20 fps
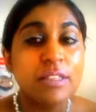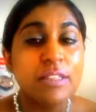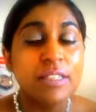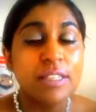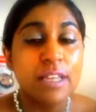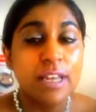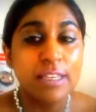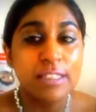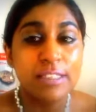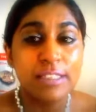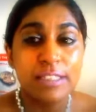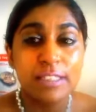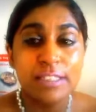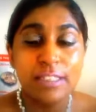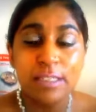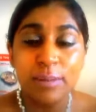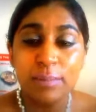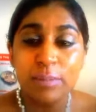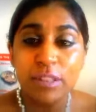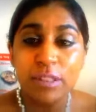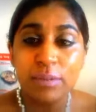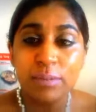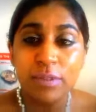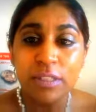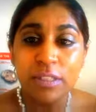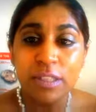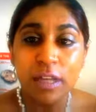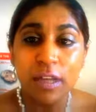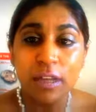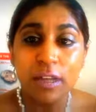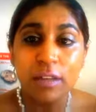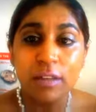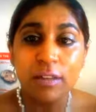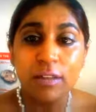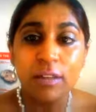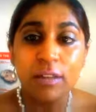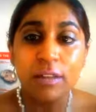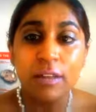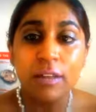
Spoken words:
the signs and symptoms are.